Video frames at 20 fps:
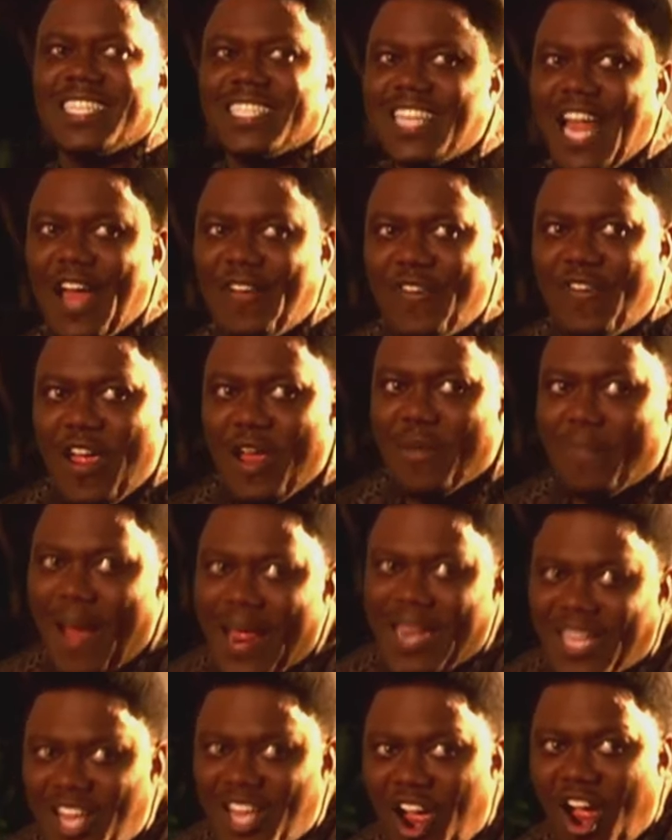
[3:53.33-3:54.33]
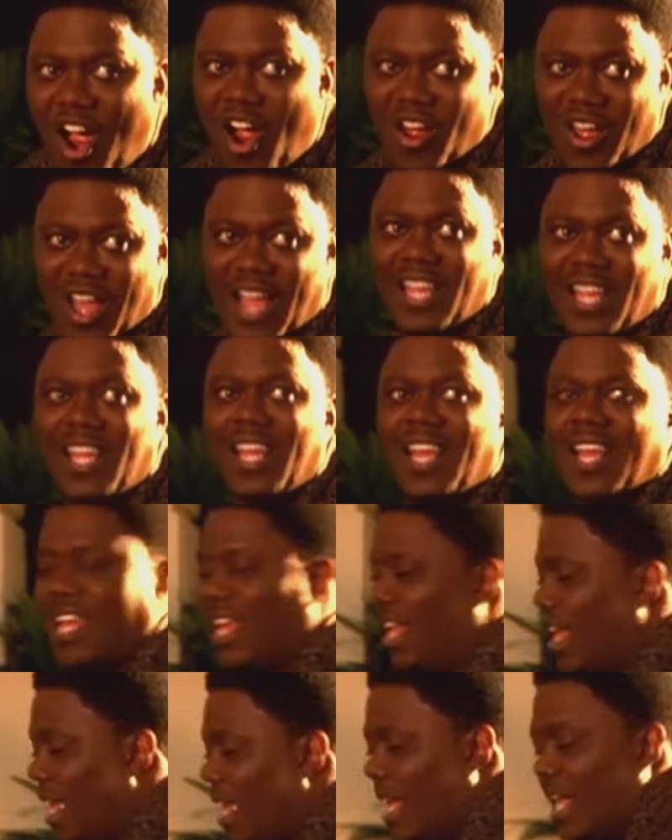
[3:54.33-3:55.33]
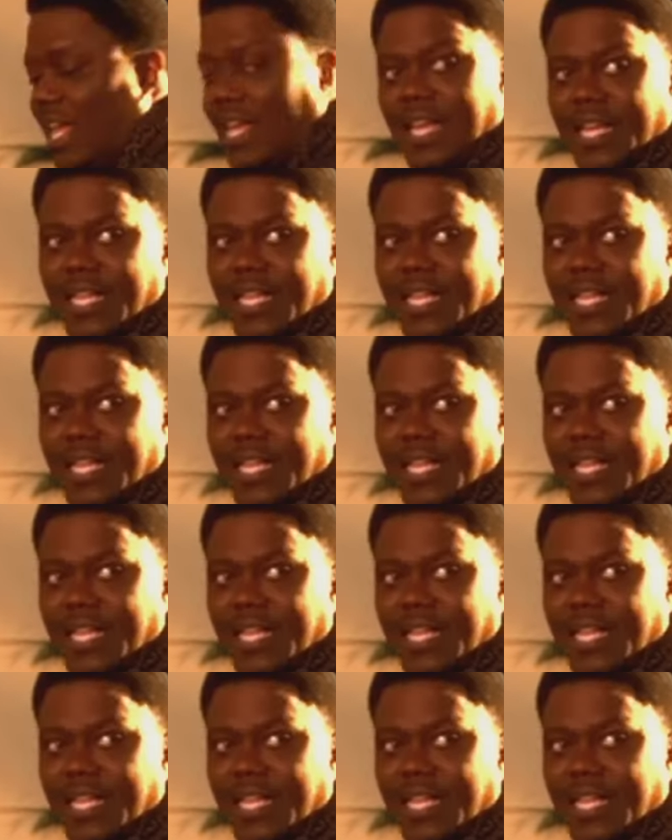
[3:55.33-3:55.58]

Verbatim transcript: it's not for everybody, Carl. Oh, listen, hey.